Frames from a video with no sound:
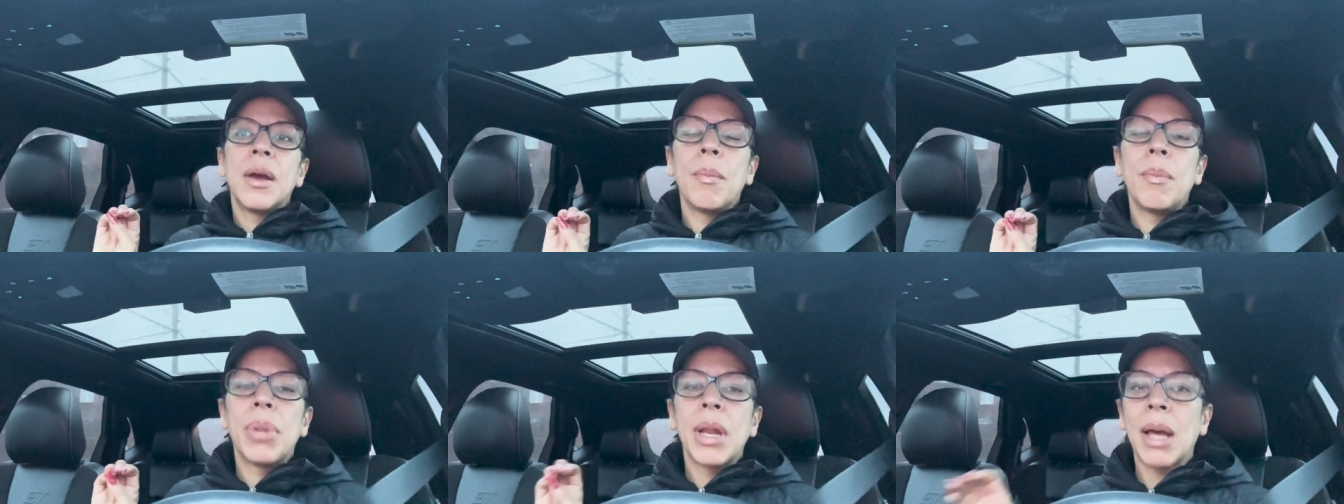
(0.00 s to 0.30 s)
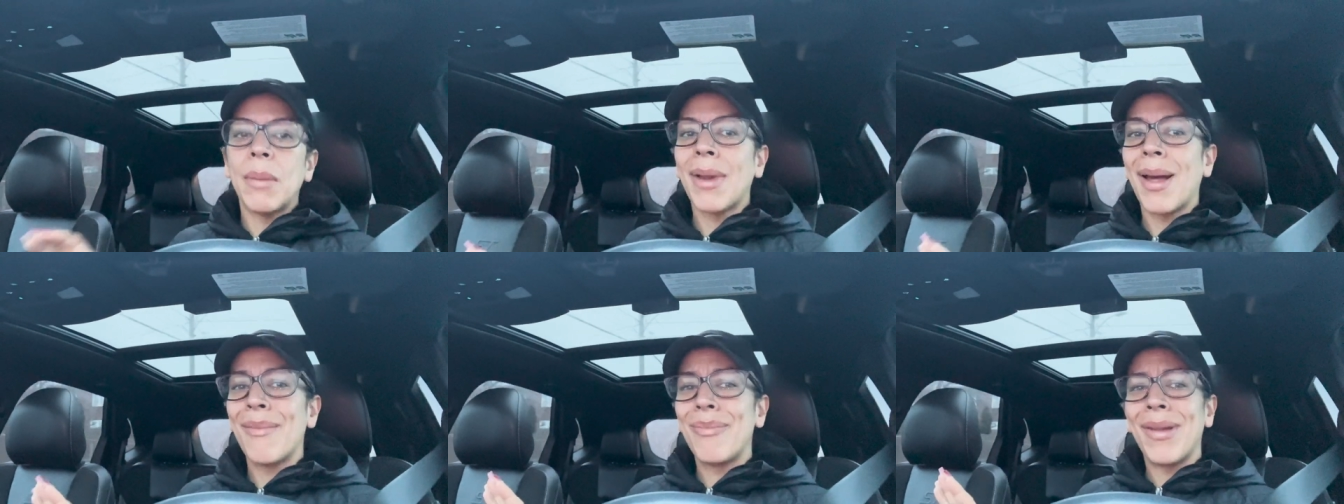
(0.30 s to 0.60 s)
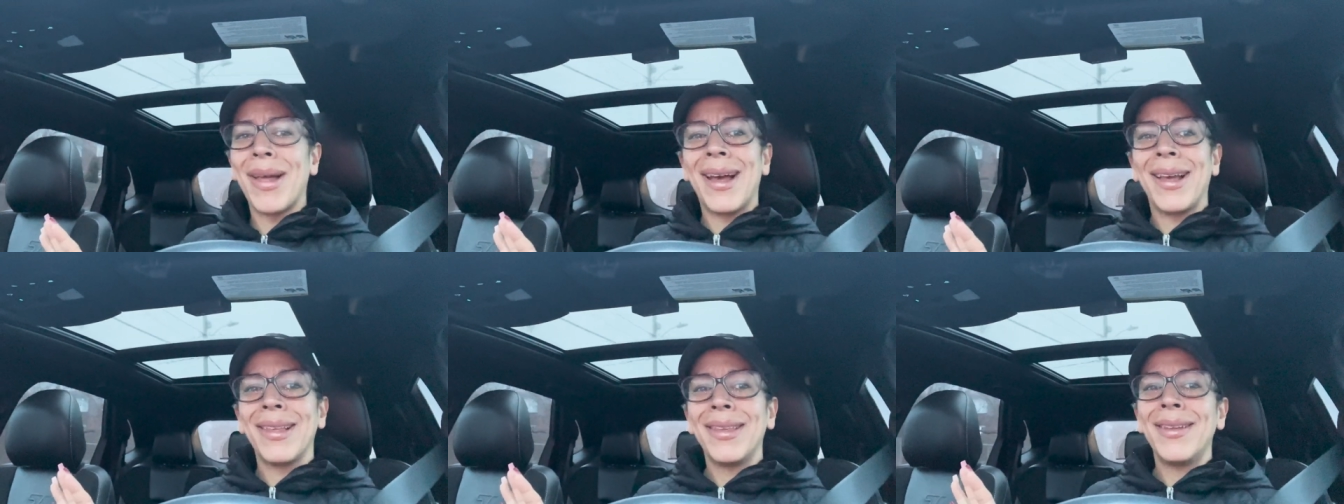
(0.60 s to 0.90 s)
blah blah
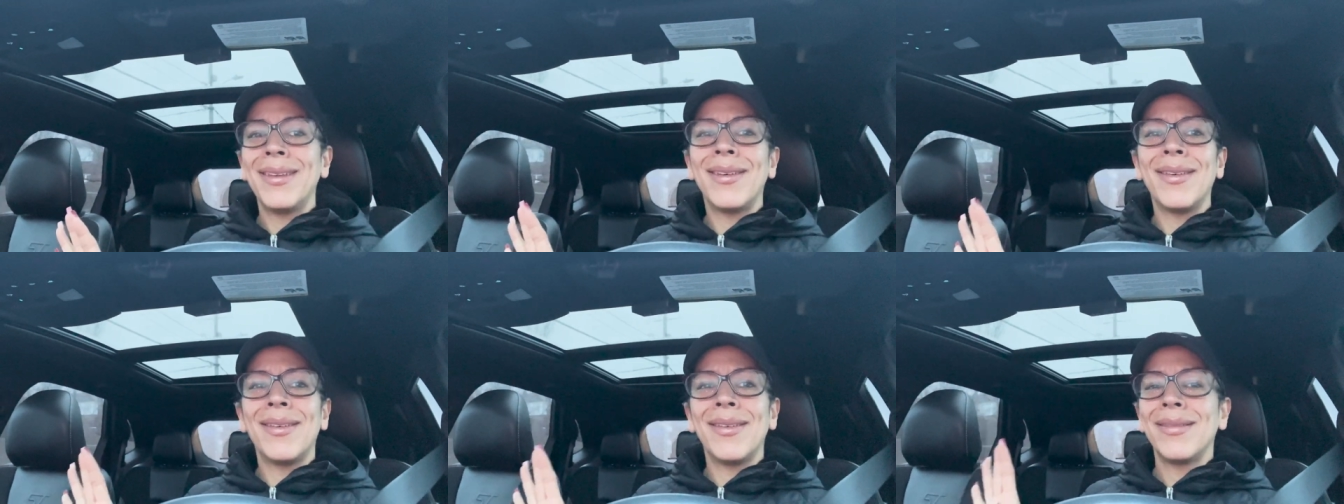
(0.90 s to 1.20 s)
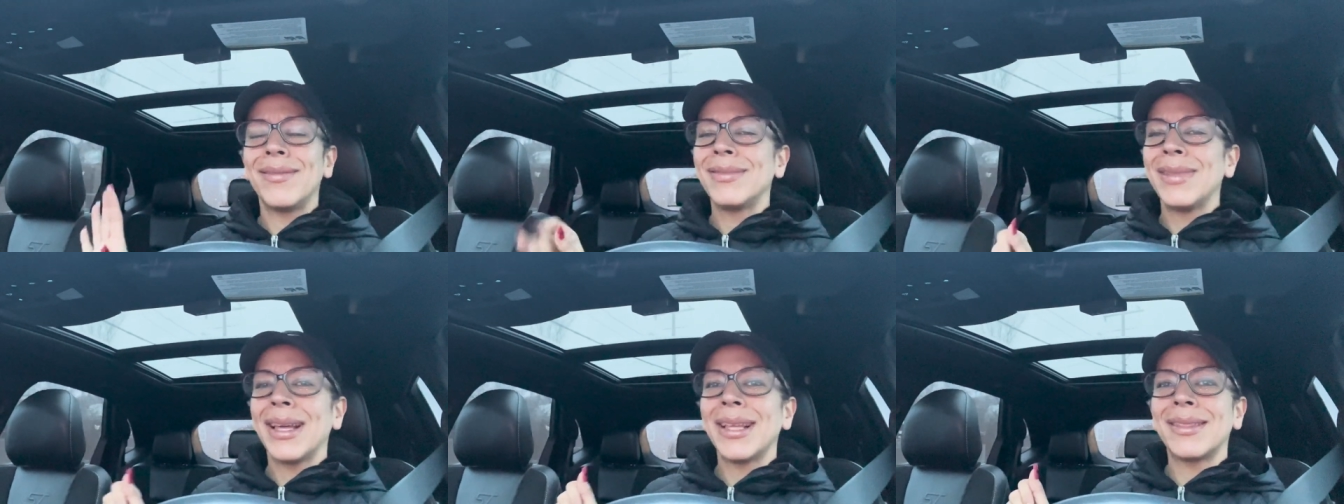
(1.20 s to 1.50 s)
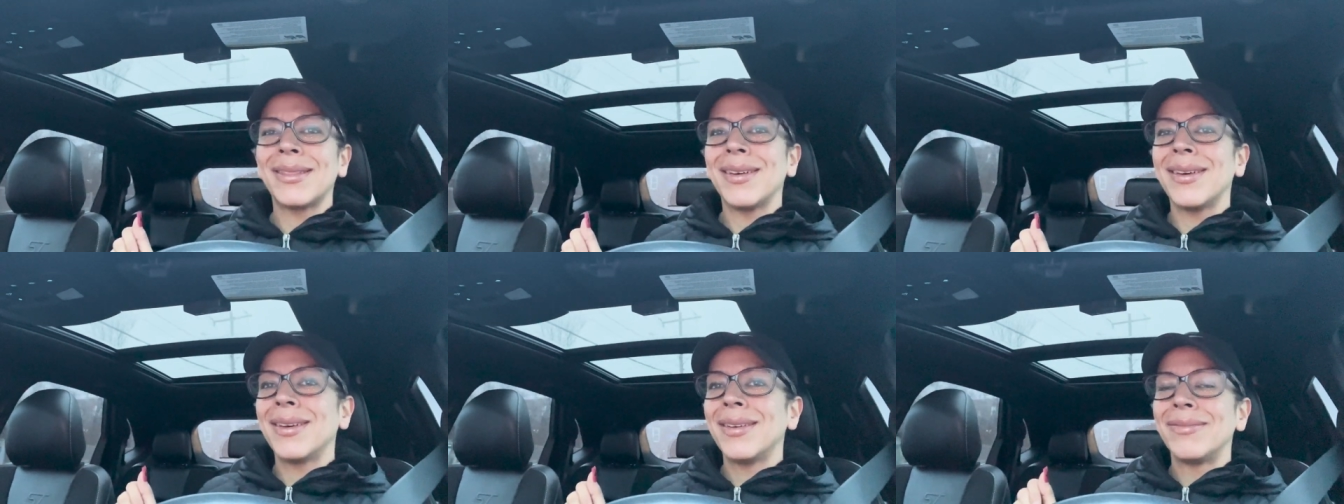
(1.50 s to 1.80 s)
blah. You know,
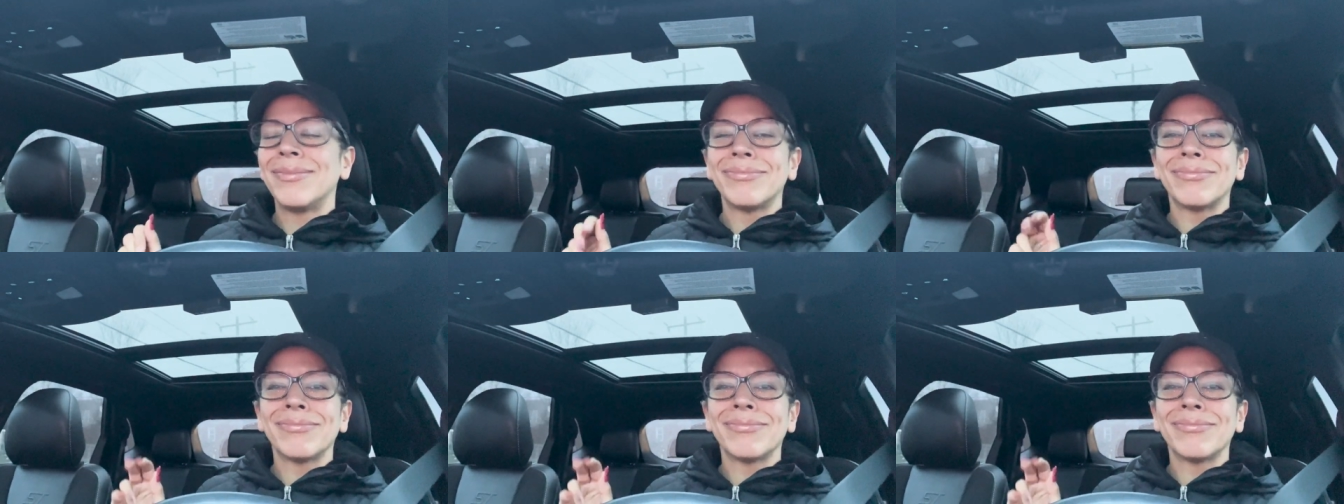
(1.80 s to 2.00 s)
like the